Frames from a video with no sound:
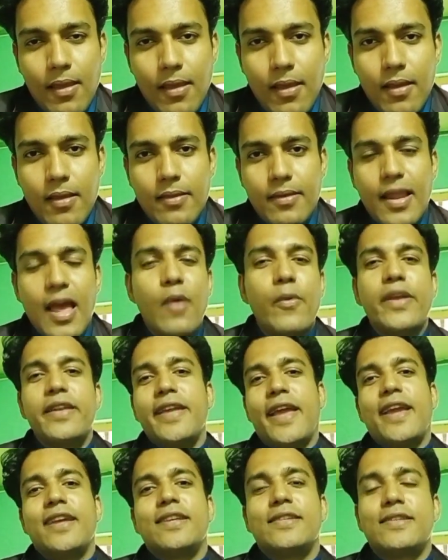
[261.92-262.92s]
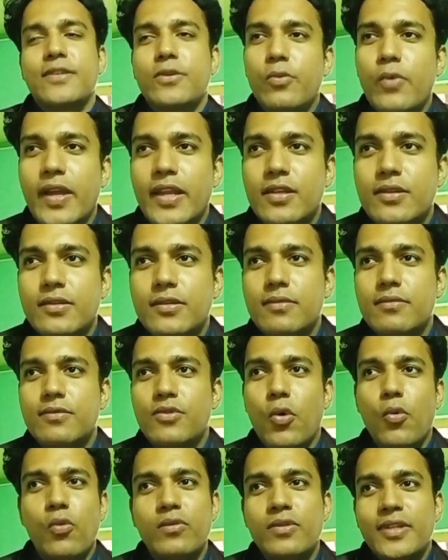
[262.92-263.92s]
Nowadays we
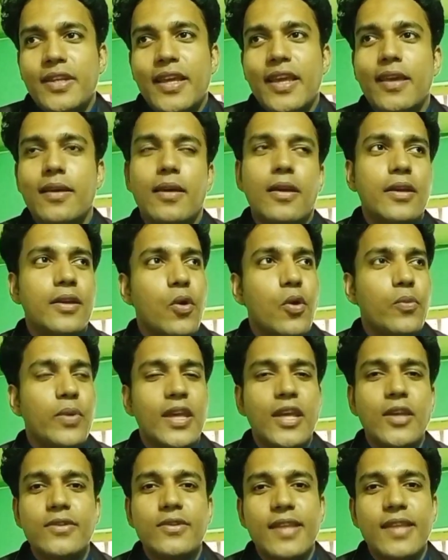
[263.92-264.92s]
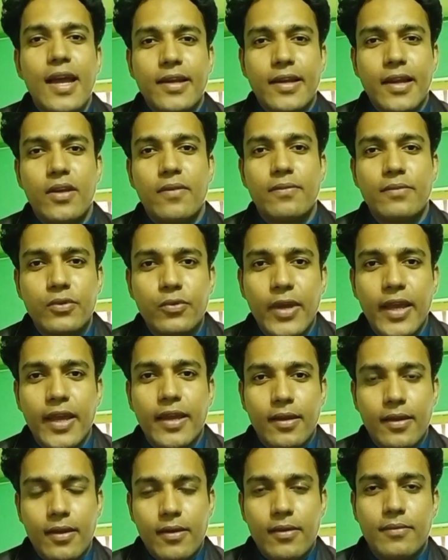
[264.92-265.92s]
don't use that kind of trick,
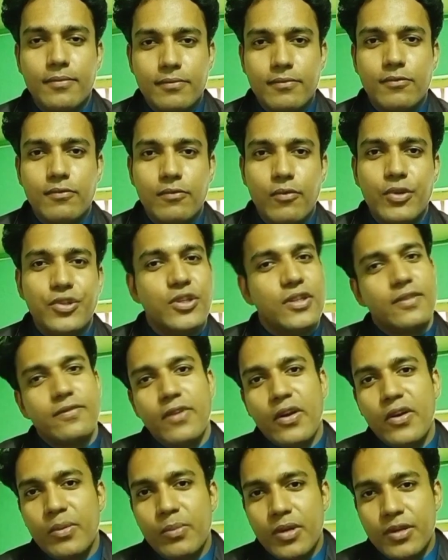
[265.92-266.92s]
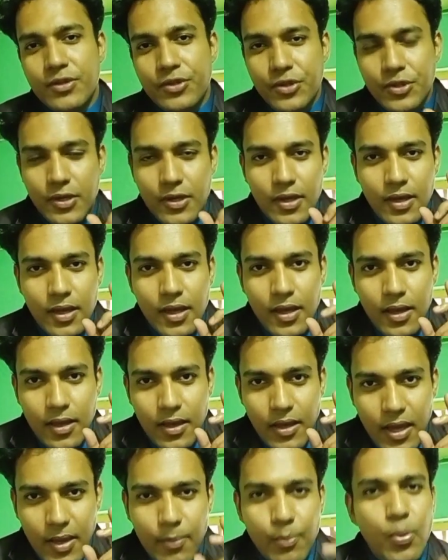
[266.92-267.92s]
which is very much
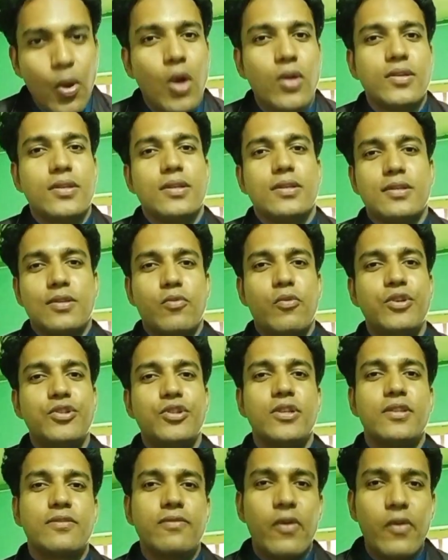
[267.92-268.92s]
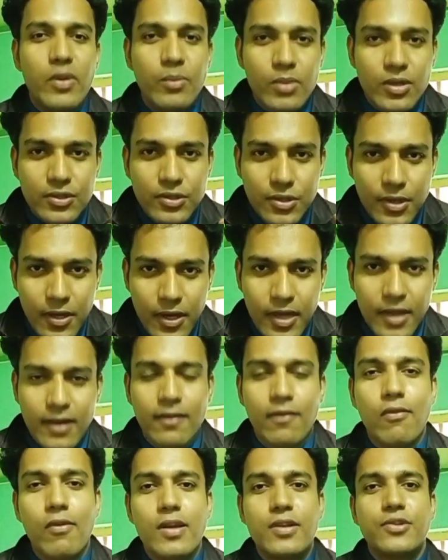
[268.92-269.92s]
important, which is very much
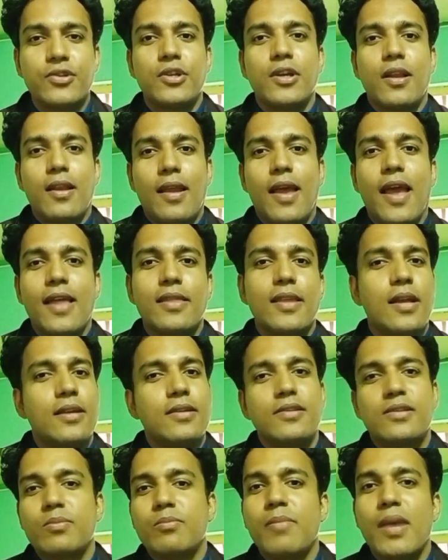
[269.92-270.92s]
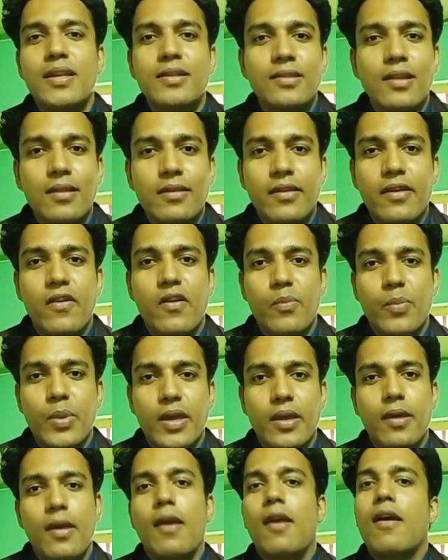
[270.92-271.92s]
influential, and that is mental therapy,
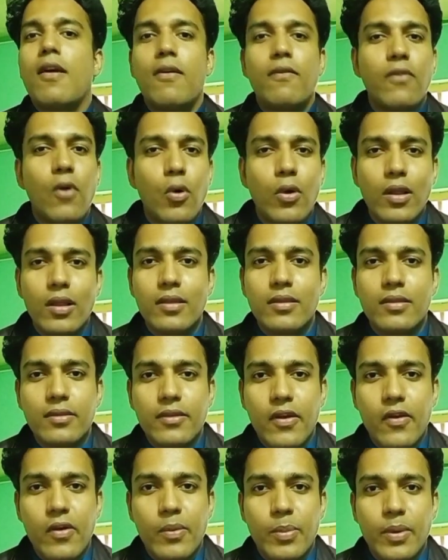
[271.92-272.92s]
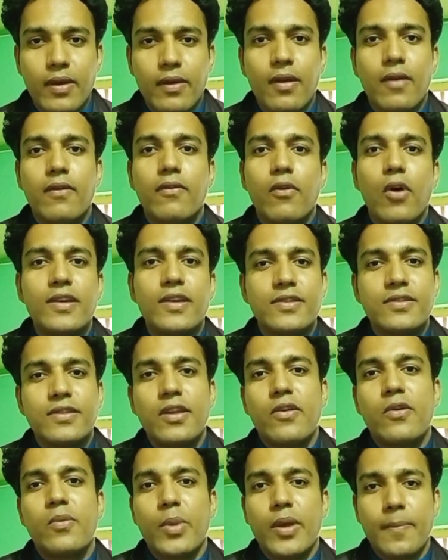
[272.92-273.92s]
vocal therapy, voice
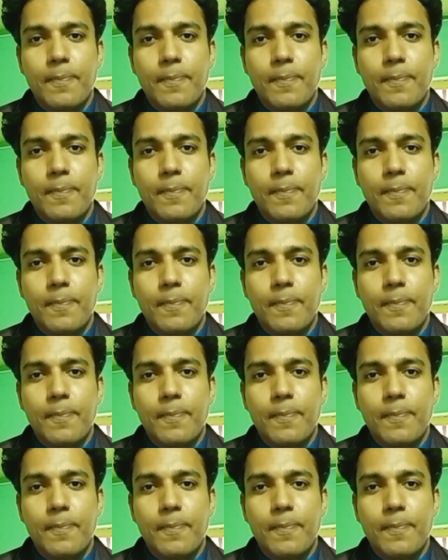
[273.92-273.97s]
therapy.